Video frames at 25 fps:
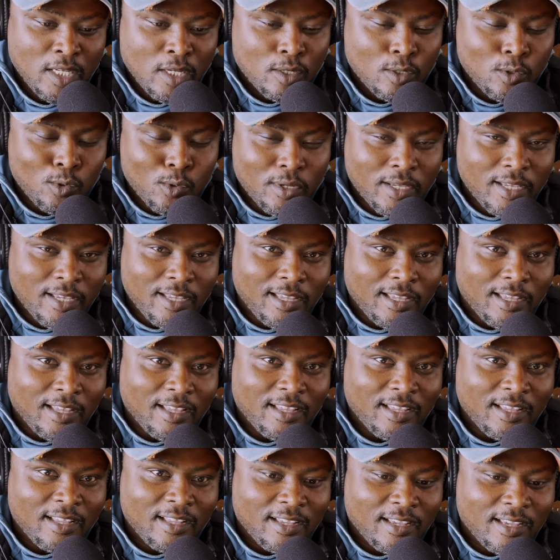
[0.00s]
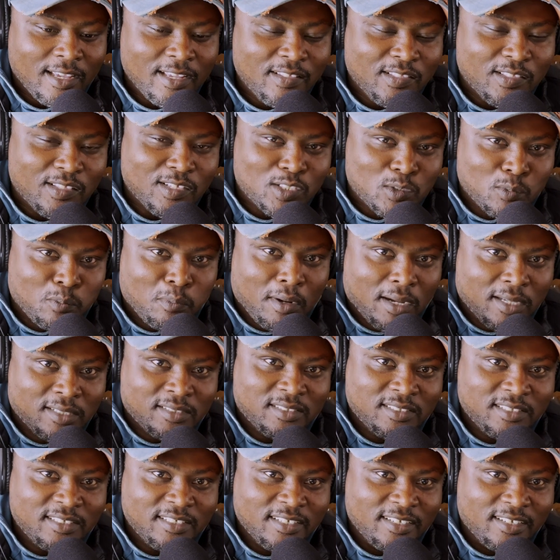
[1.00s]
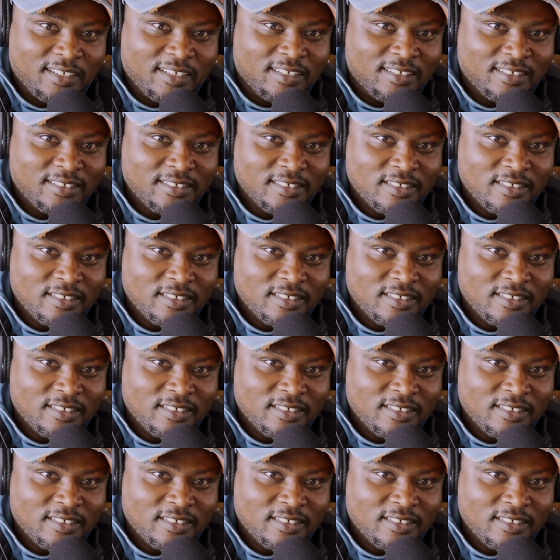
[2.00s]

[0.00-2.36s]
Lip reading: Looking in this past year,